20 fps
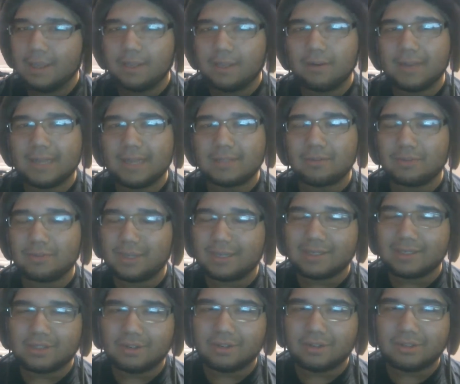You guys don't think
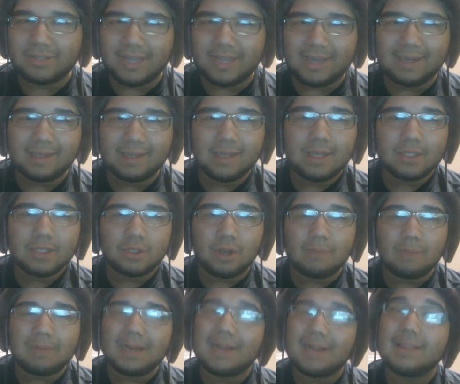it's entertaining. So
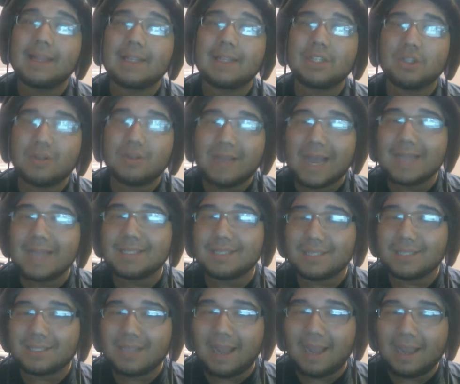I'm going to let you guys
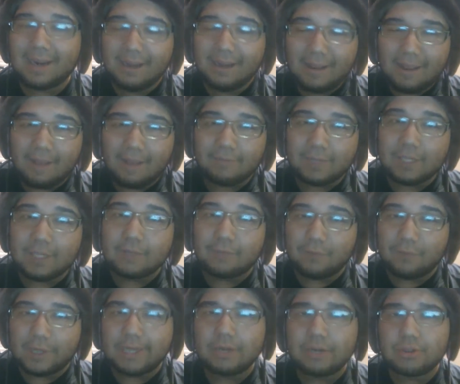decide if this
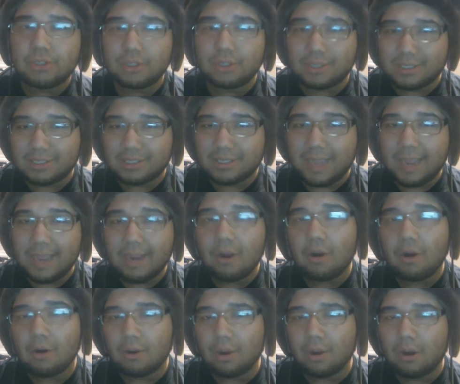video should stay
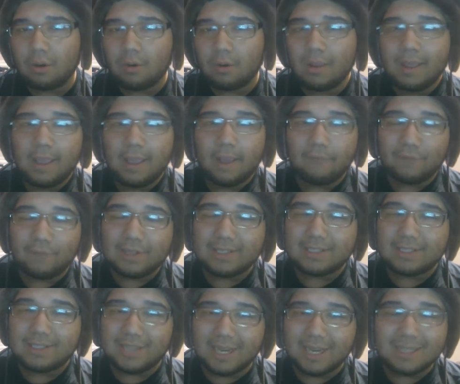or go. If it
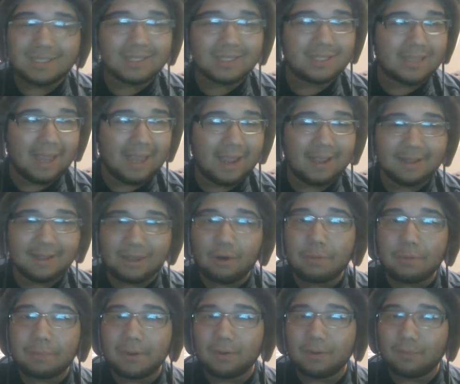does stay, that
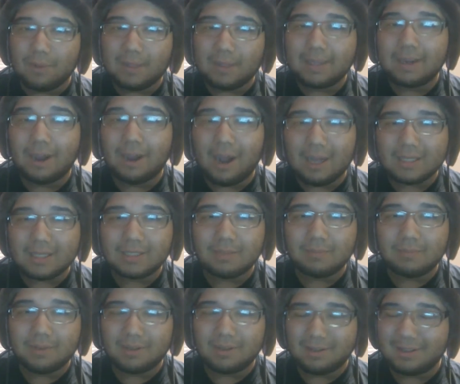would be really awesome.
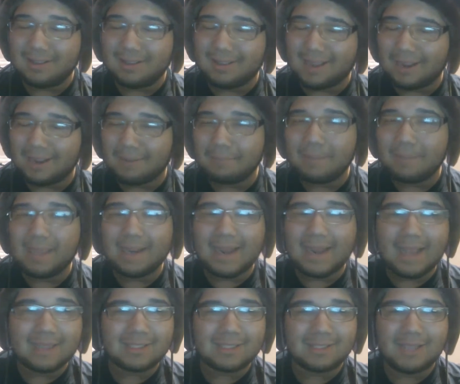Like me and
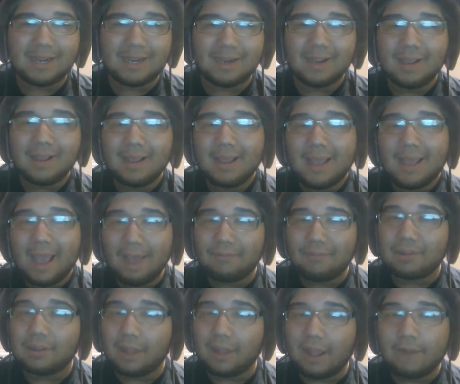Hex did have a
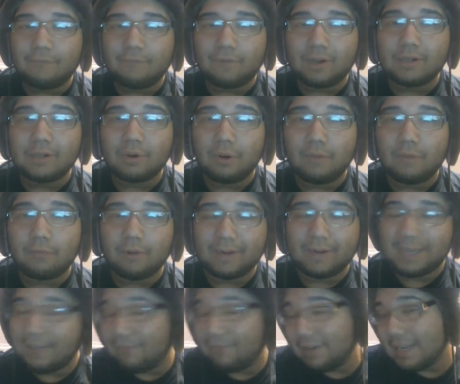lot of fun going for it.
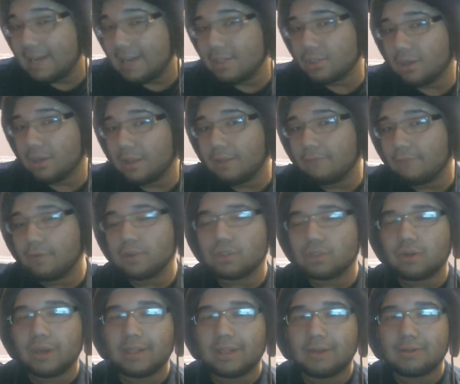He even hit a shot on the first
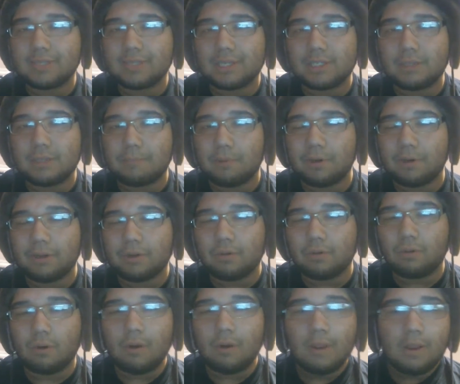try. That was actually pretty
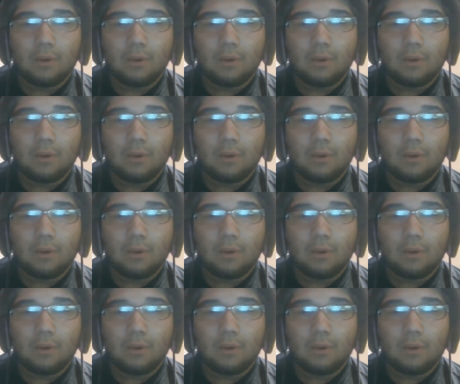cool.